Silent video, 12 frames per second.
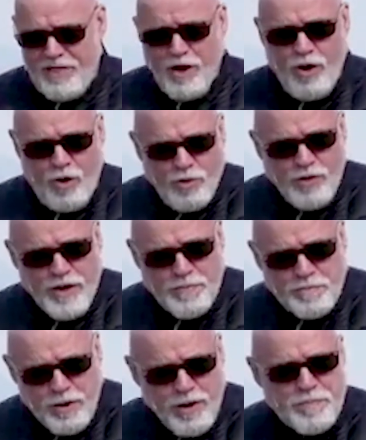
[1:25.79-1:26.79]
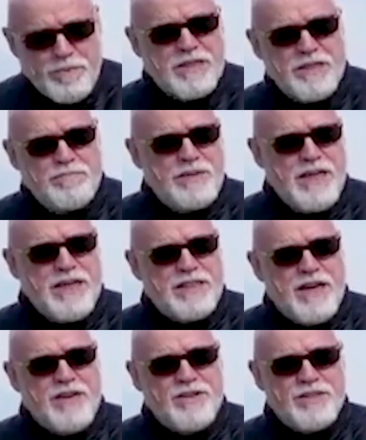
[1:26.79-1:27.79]
their only purpose in being
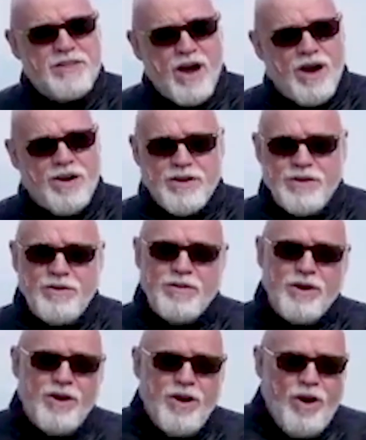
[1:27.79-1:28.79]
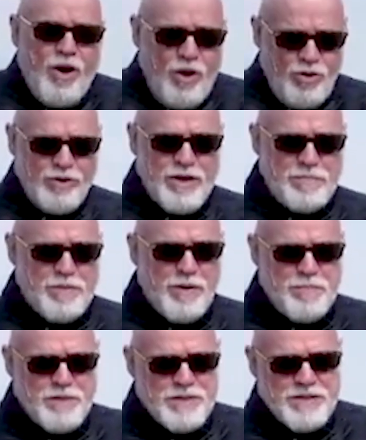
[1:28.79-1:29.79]
there is to argue, their only
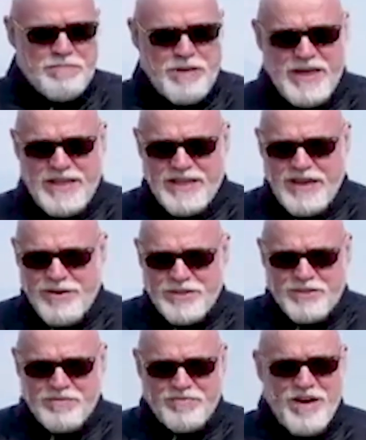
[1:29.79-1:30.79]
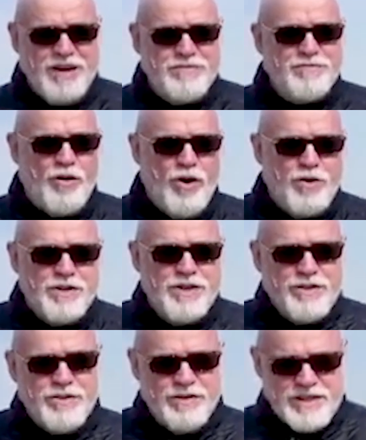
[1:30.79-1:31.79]
purpose in being there is to find fault and
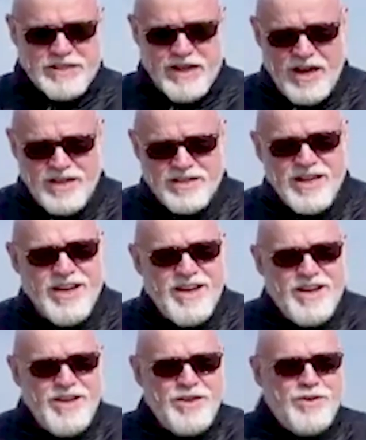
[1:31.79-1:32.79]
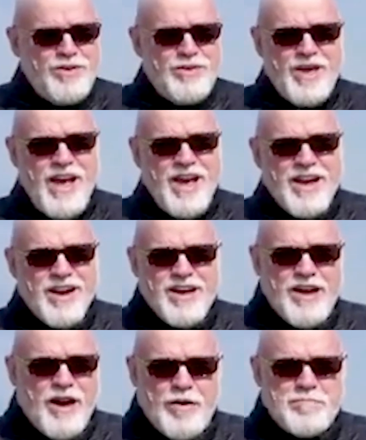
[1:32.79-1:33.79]
to criticize. You, you can't
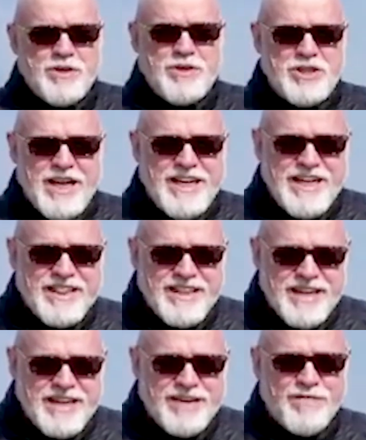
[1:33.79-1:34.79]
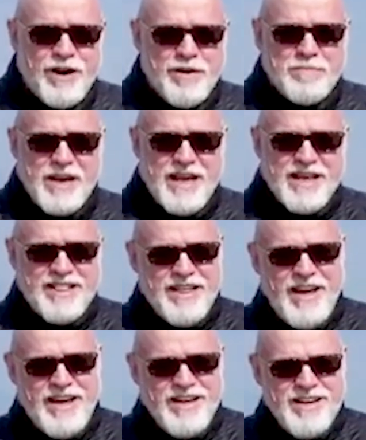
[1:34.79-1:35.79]
accomplish anything in an environment like
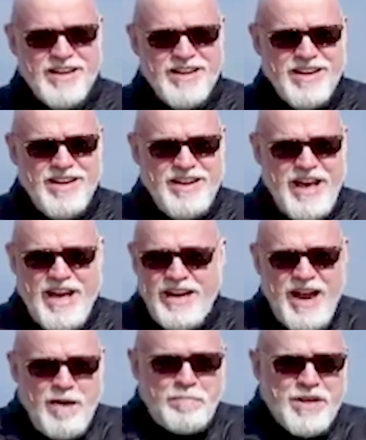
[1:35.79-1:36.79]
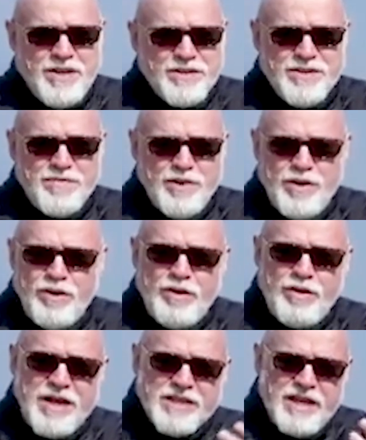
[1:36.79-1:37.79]
that. And not because of
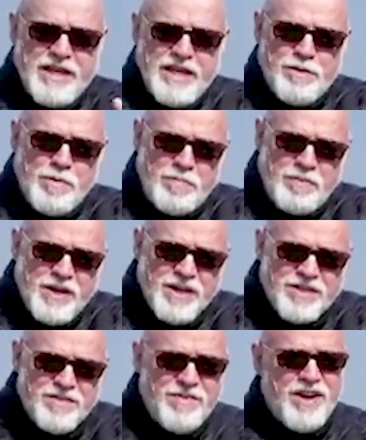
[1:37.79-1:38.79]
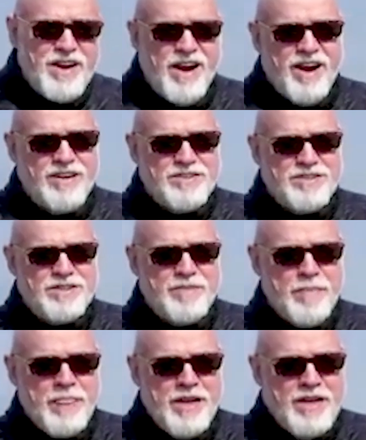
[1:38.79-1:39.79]
you as a leader, but because of their hearts.
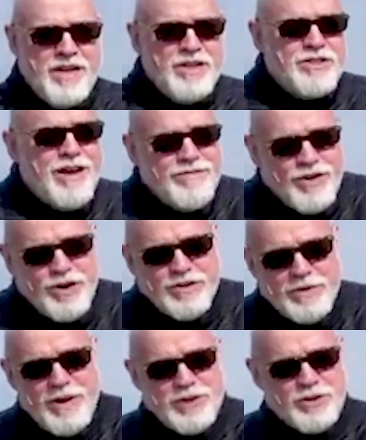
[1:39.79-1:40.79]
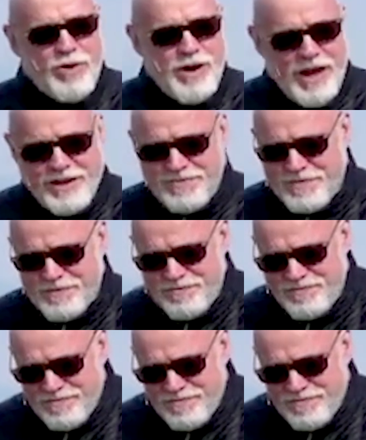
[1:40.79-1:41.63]
So I've learned in my short life